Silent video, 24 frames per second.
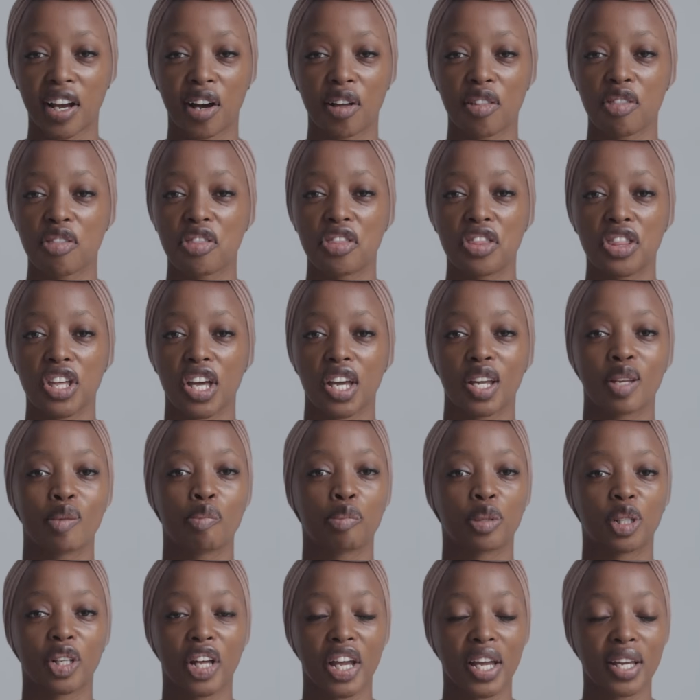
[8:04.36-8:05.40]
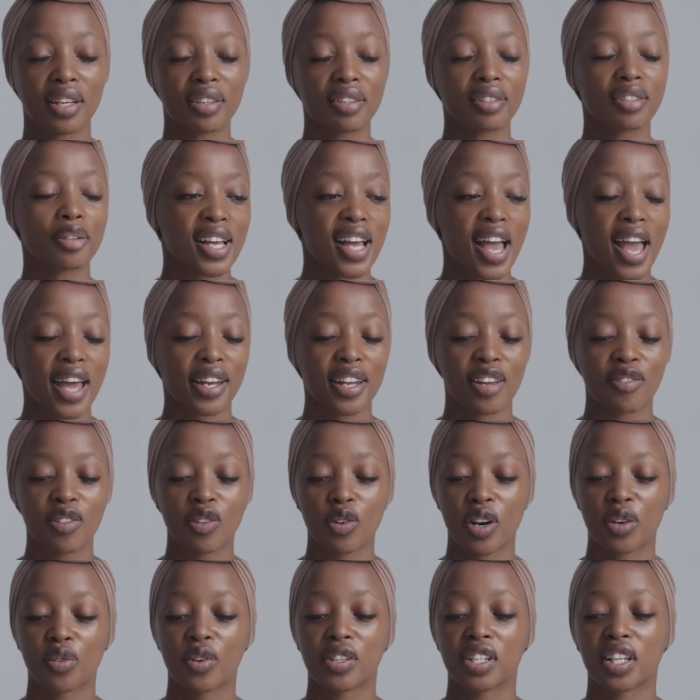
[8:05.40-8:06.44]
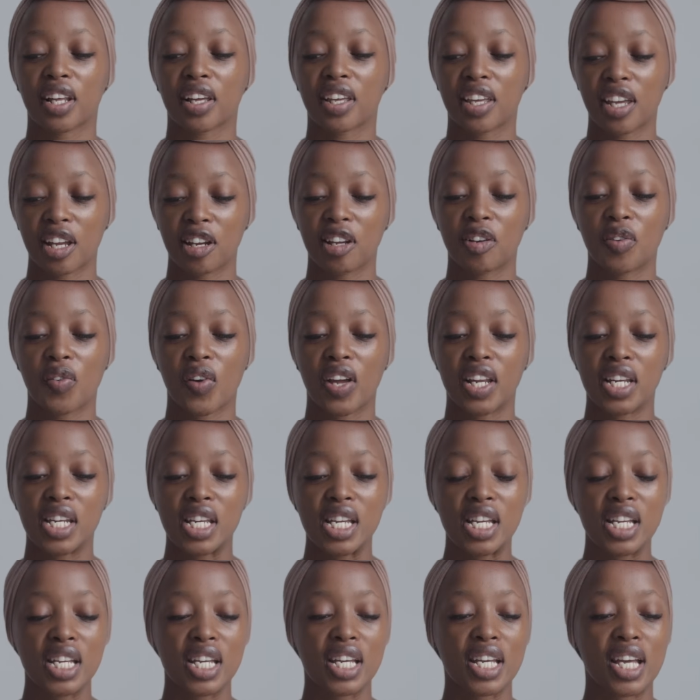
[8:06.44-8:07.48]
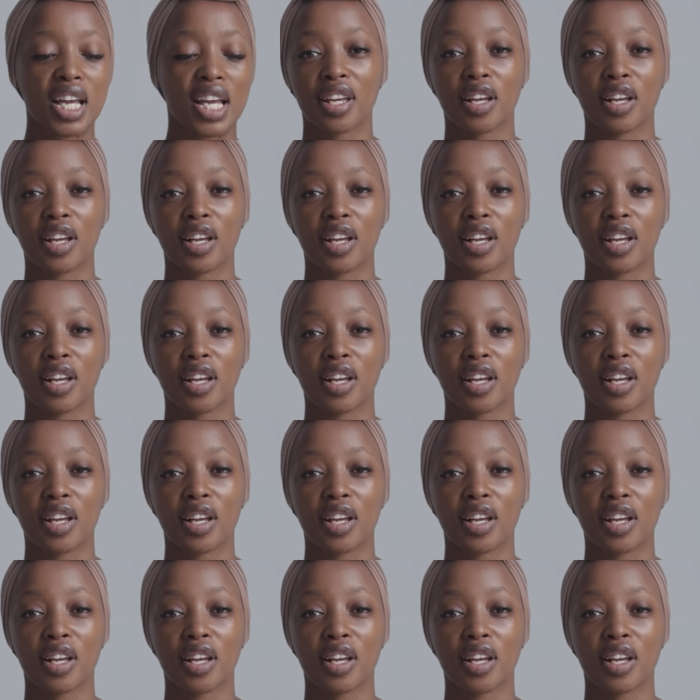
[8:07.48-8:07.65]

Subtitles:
like our third place, and everyone was like getting ready.